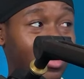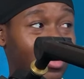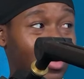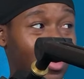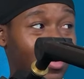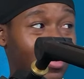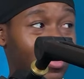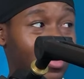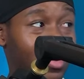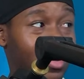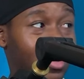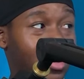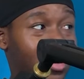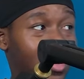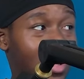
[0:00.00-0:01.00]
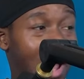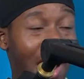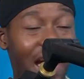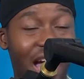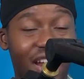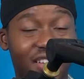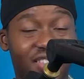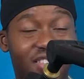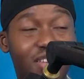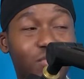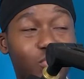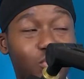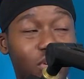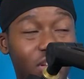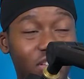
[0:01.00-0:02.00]
stuff I gotta see
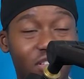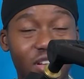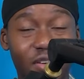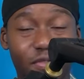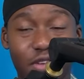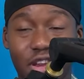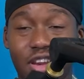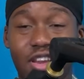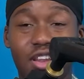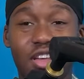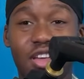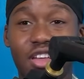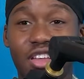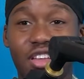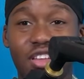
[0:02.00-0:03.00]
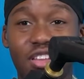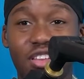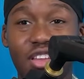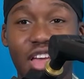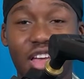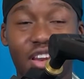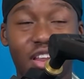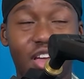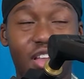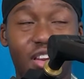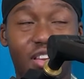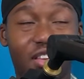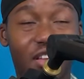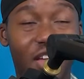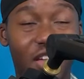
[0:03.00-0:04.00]
Mookie stuff and and
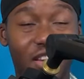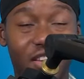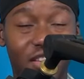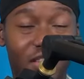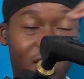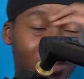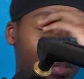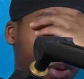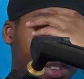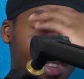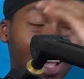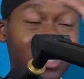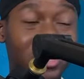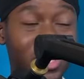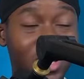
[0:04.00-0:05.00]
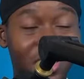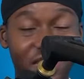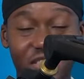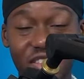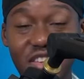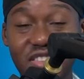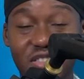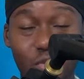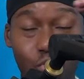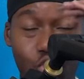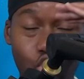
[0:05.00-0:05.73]
and and potentially see some